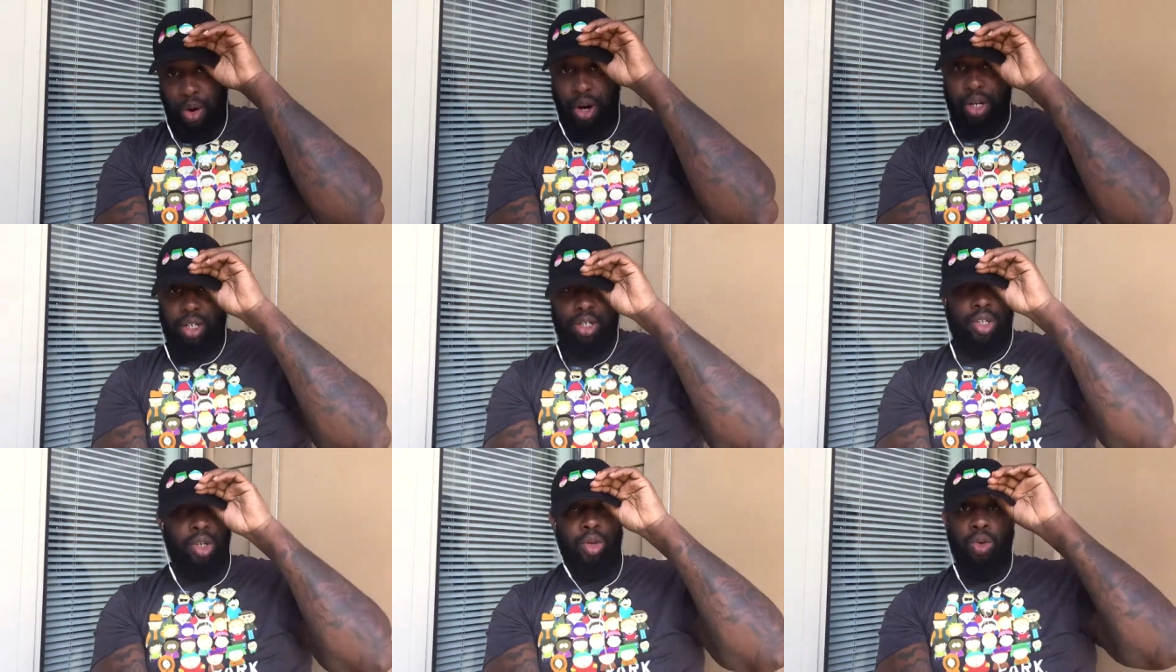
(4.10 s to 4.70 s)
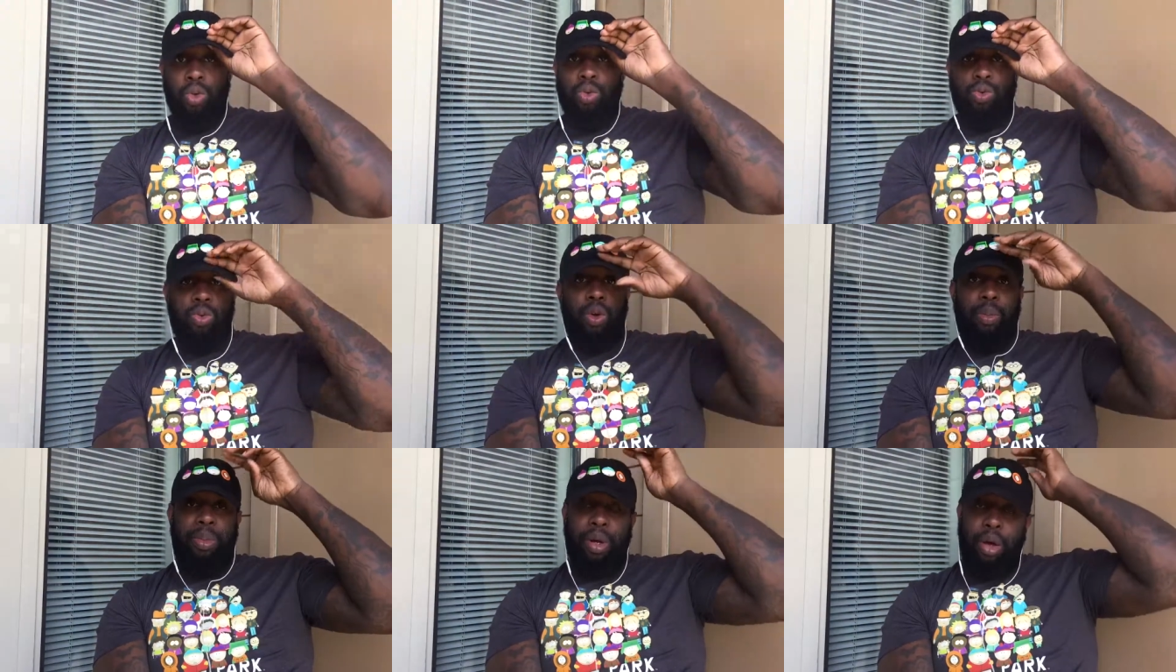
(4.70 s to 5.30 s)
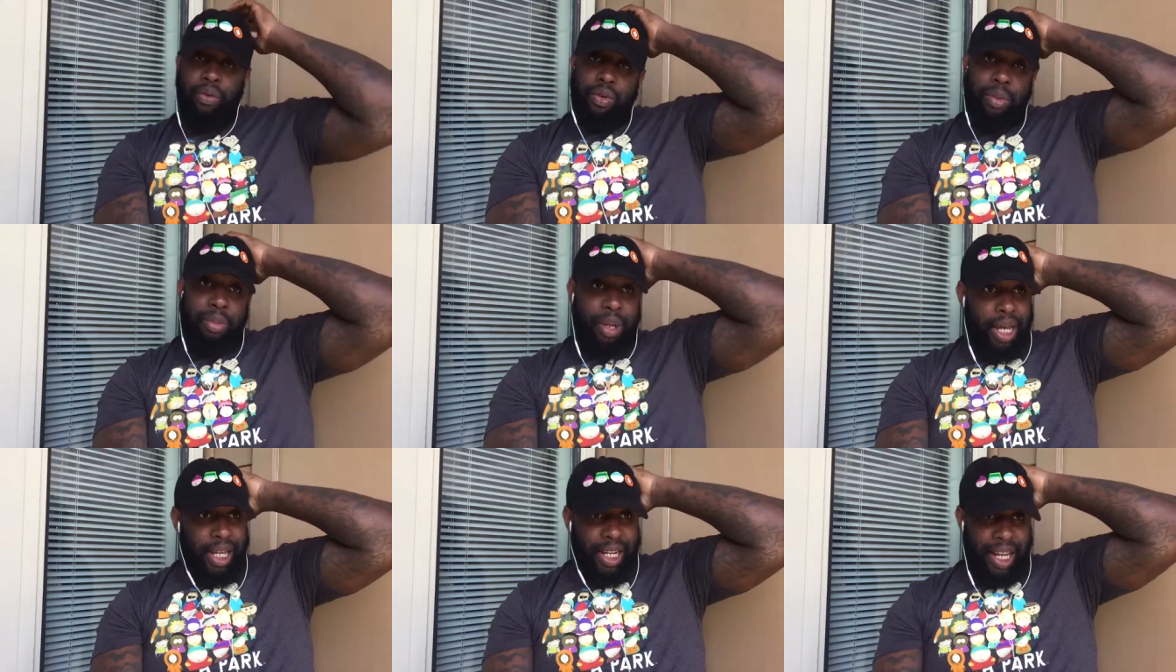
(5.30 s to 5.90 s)
Part 2. I'm covering
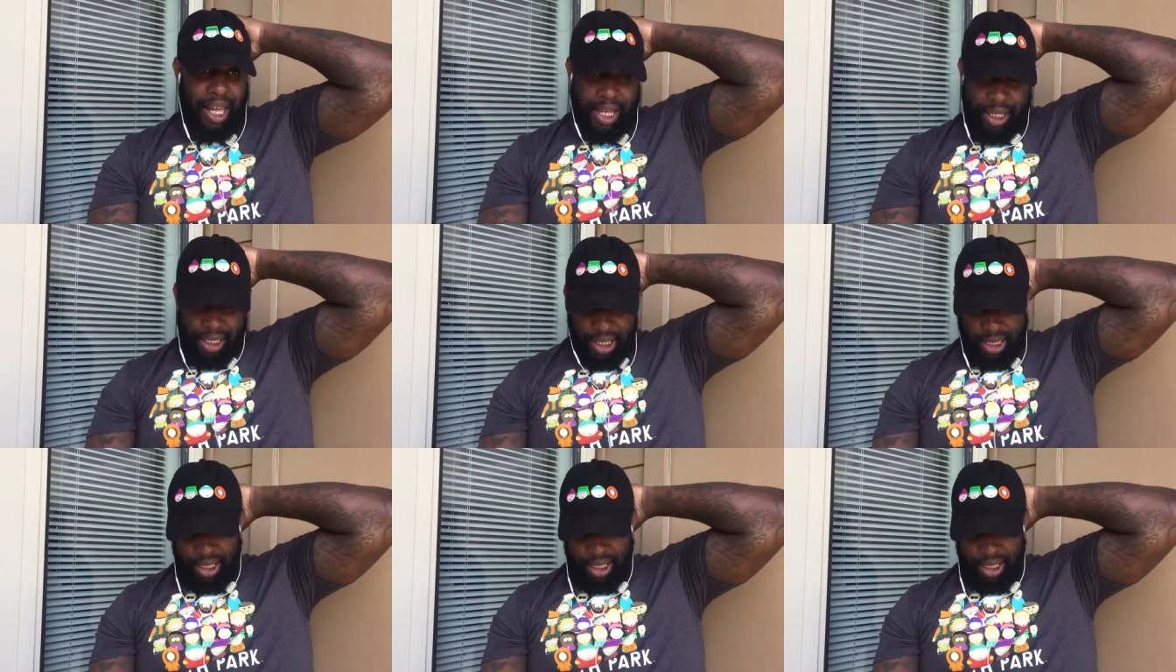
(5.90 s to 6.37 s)
Black Lightning.